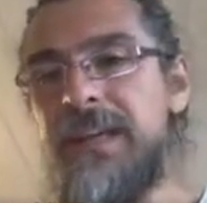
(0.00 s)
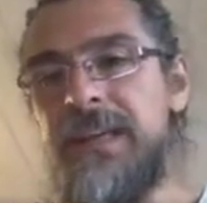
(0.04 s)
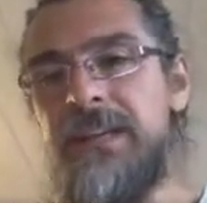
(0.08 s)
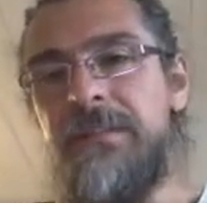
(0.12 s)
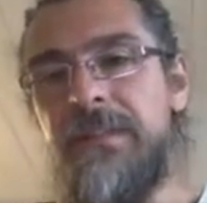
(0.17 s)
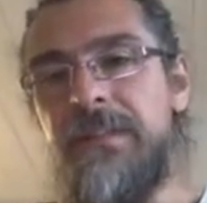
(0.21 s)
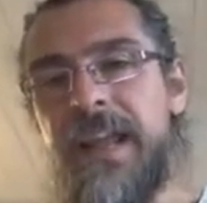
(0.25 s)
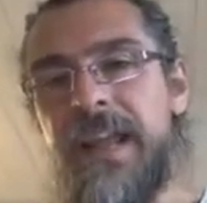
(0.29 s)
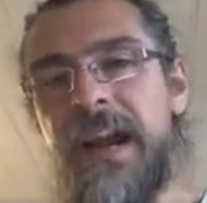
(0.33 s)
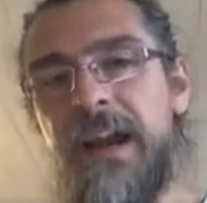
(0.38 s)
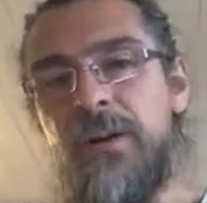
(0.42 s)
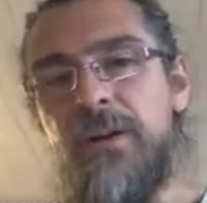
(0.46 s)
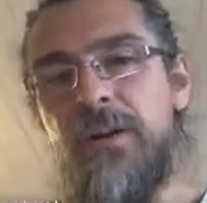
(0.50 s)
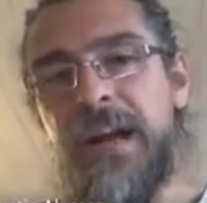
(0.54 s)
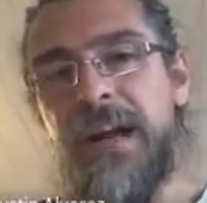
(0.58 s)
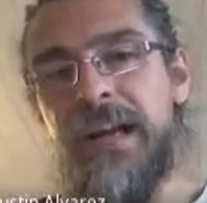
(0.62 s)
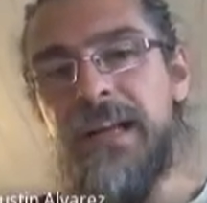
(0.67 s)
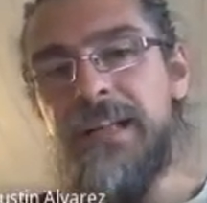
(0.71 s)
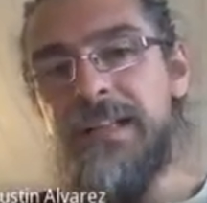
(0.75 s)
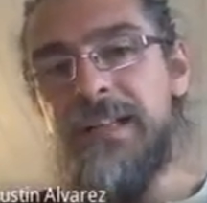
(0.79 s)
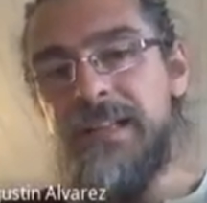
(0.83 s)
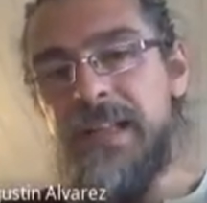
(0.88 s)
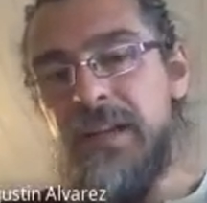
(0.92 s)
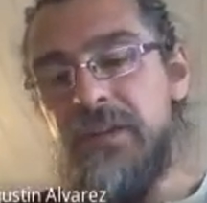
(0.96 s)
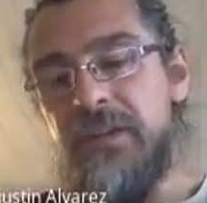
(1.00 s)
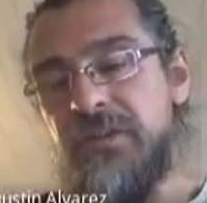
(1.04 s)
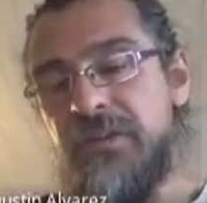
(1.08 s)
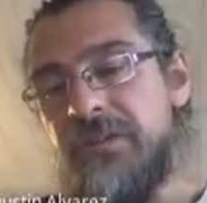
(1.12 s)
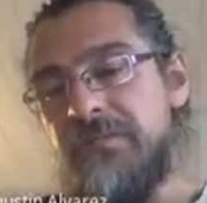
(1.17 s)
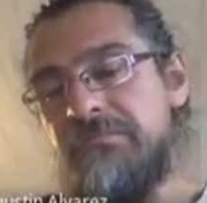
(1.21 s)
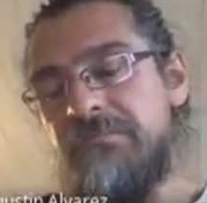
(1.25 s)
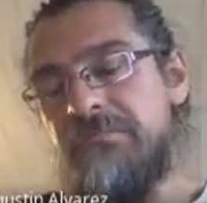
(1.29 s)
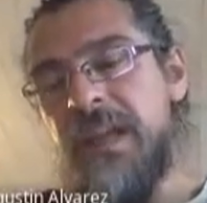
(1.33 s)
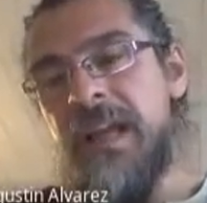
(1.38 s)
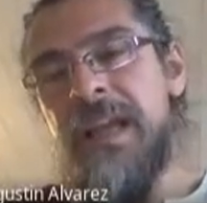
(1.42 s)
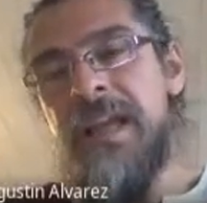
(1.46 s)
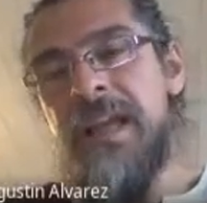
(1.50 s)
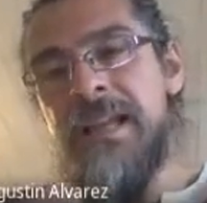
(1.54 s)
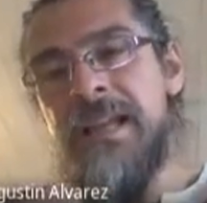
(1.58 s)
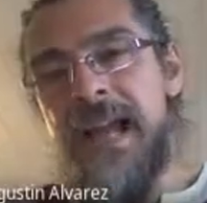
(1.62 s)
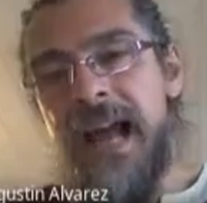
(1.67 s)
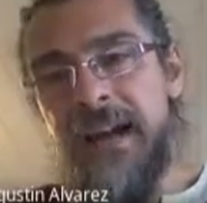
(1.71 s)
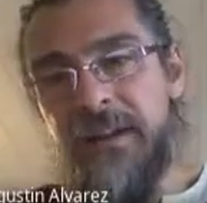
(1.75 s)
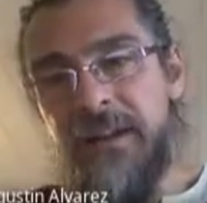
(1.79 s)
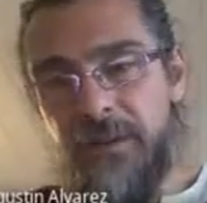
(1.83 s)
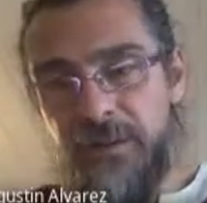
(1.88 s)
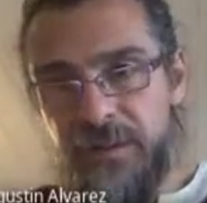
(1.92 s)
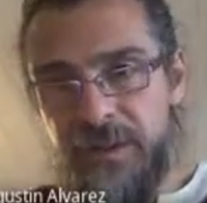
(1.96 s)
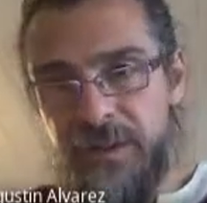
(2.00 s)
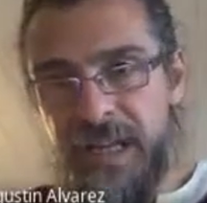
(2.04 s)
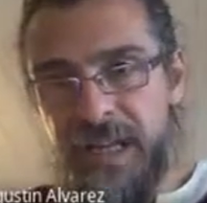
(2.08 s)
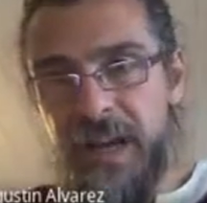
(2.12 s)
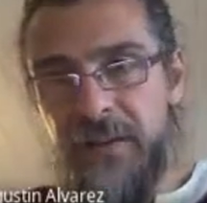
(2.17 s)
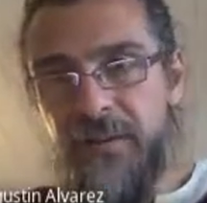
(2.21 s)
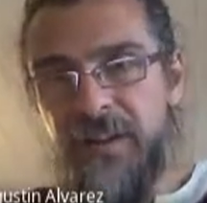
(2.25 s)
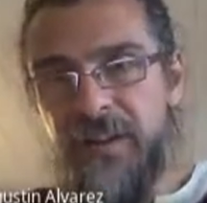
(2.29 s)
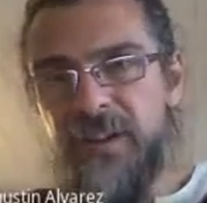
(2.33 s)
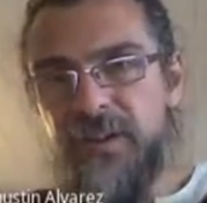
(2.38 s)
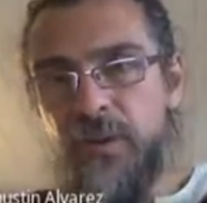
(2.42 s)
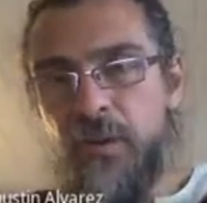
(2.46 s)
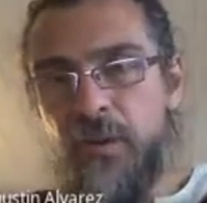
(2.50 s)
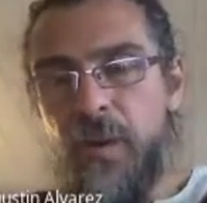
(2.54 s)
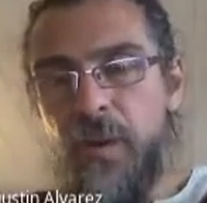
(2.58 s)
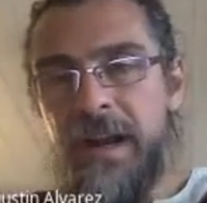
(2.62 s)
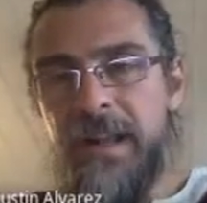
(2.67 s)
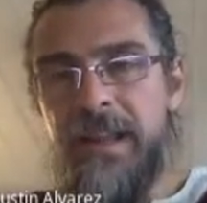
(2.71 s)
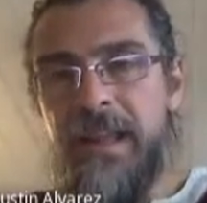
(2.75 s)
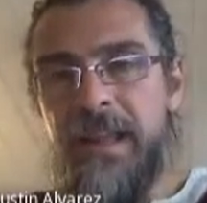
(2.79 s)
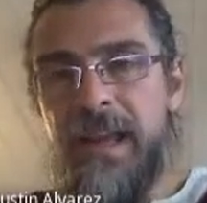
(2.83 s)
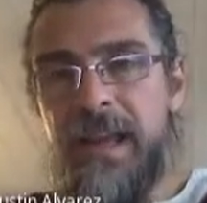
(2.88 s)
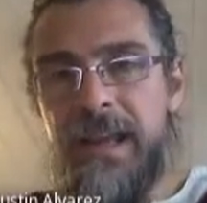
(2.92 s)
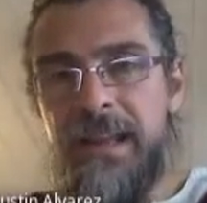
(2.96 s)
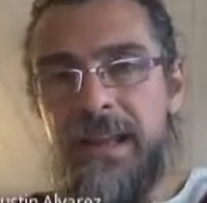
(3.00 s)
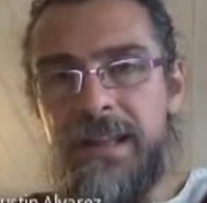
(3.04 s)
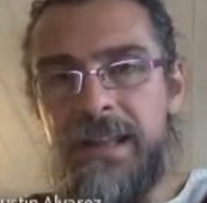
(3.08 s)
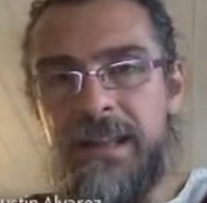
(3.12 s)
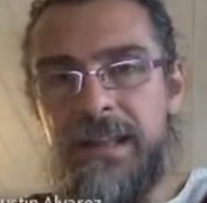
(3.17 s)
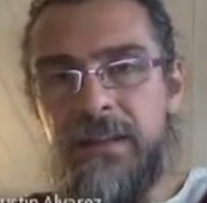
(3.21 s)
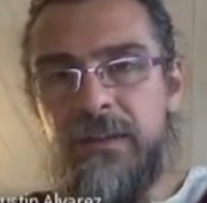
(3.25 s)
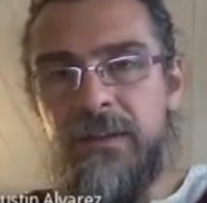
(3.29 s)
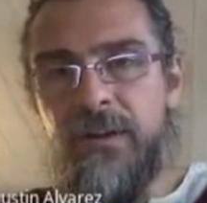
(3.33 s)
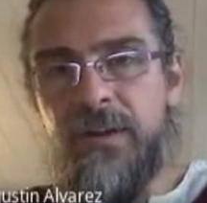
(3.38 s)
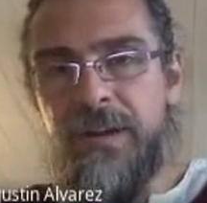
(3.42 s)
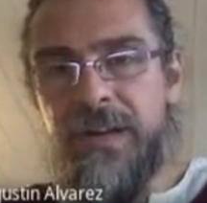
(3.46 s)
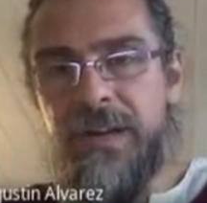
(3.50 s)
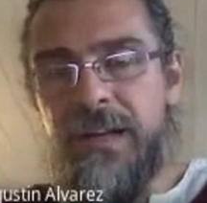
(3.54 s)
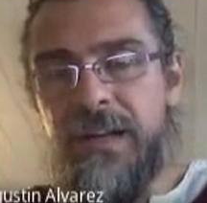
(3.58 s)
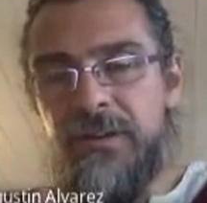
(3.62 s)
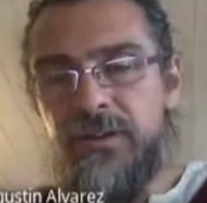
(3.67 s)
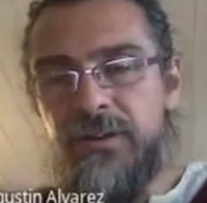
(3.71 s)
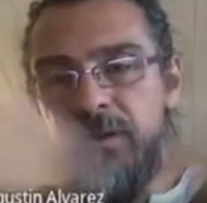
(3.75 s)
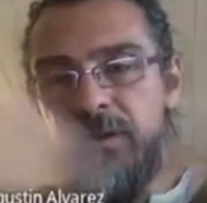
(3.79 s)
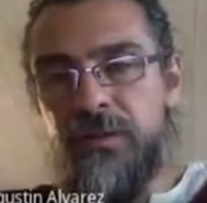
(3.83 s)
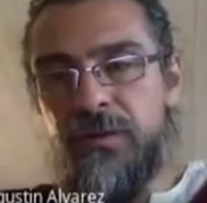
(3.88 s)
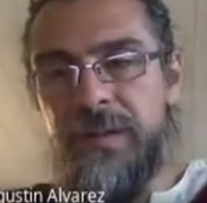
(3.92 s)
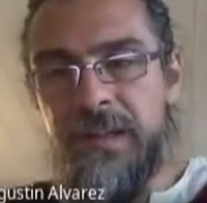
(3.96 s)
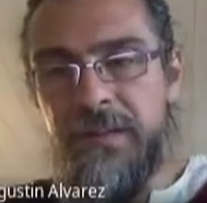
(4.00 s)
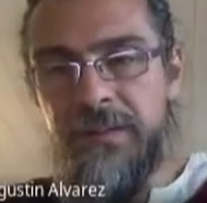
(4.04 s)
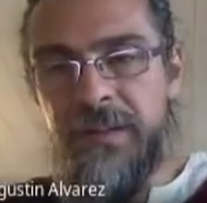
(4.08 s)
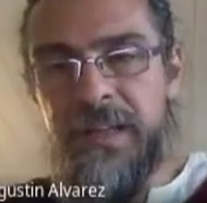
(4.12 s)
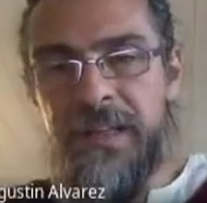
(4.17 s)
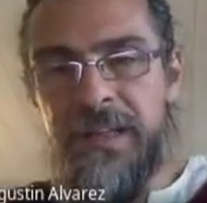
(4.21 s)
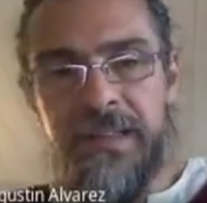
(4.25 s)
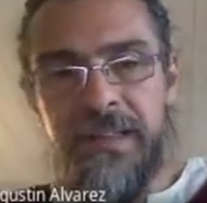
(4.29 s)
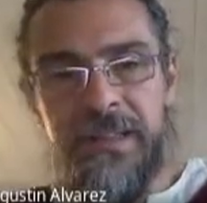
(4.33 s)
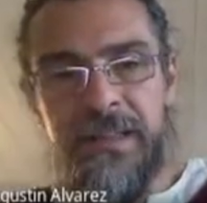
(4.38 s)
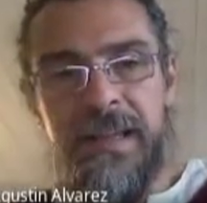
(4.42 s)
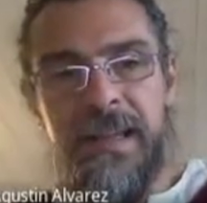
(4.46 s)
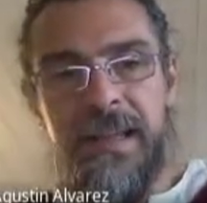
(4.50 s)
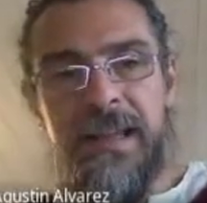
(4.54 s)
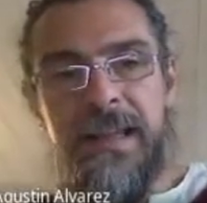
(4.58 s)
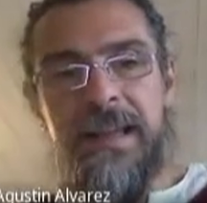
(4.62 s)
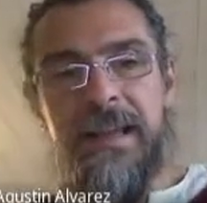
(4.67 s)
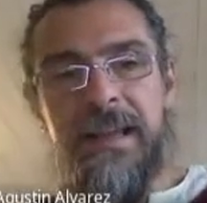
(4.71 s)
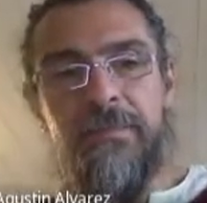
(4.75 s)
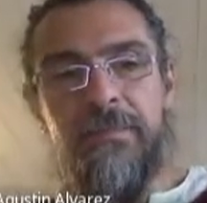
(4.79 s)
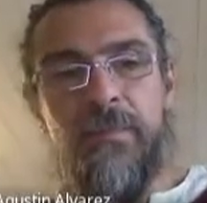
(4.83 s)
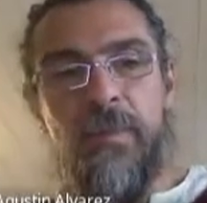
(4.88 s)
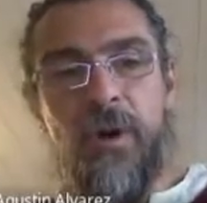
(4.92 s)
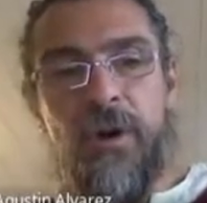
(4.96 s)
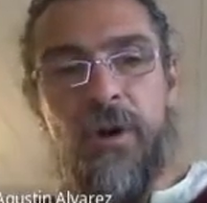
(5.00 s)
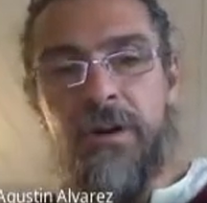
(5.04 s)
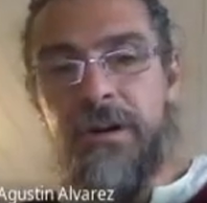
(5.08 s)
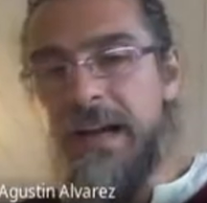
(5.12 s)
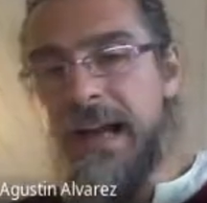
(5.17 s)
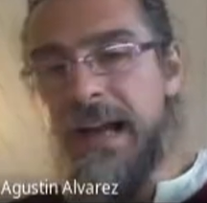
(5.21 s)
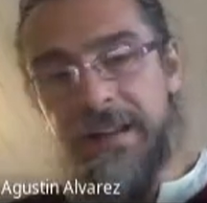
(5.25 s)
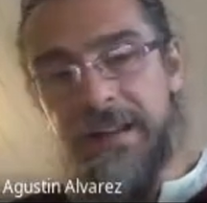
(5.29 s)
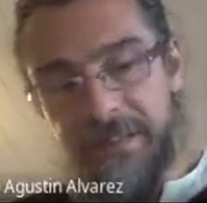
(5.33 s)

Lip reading: If there are localization, I don't see a reason why the decoherence should increase more,